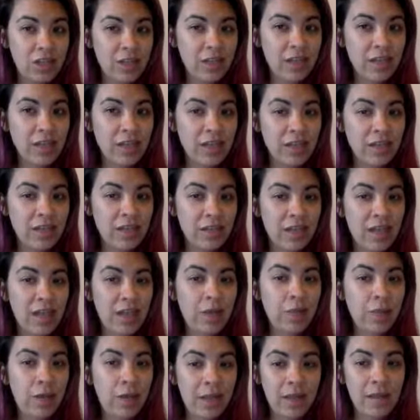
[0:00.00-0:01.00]
That's
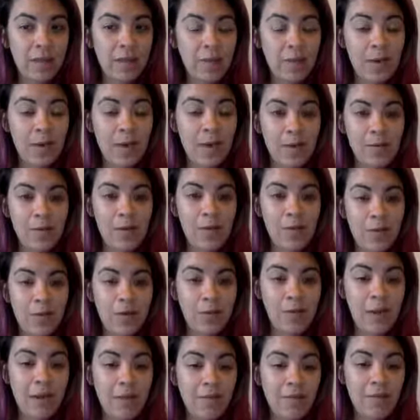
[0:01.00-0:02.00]
like quickly becoming one
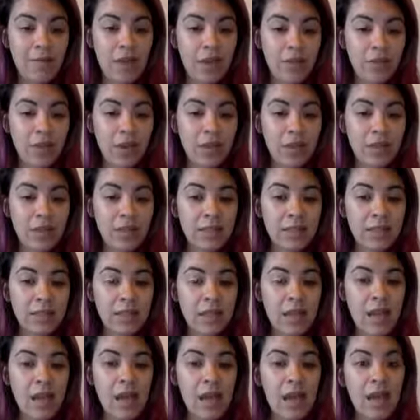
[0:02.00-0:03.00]
of my favorites.
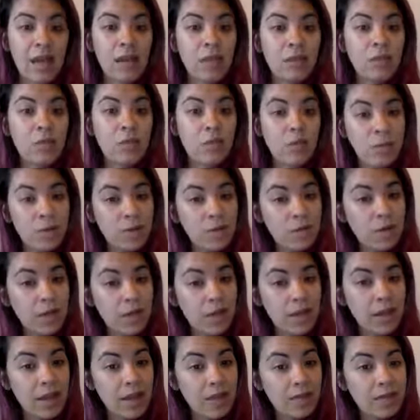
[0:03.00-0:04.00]
And so we've been doing
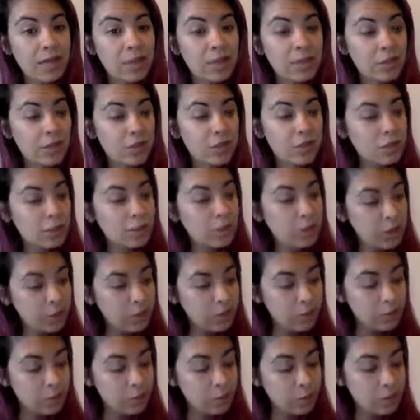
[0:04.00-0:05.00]
a lot of citrus
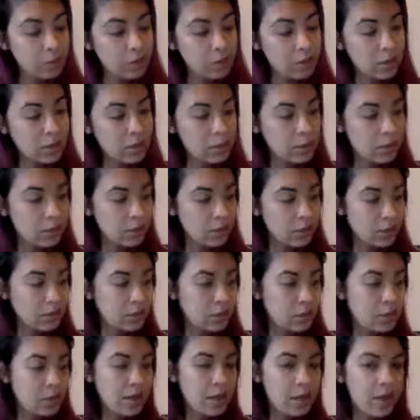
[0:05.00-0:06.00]
bloom
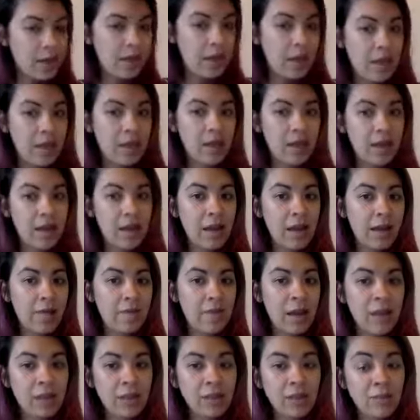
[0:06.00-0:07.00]
too. And um,
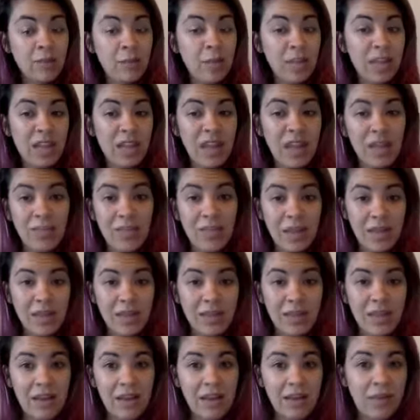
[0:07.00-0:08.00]
I'll just put that in by
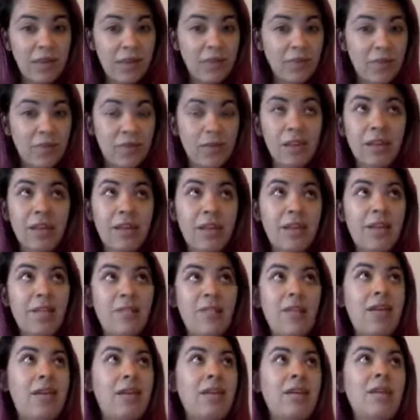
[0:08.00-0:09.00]
itself. I really
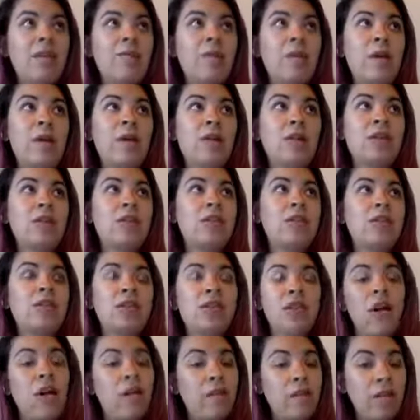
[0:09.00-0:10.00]
love how that
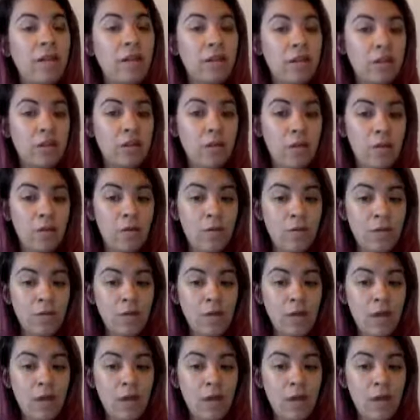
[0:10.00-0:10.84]
smells all on its own.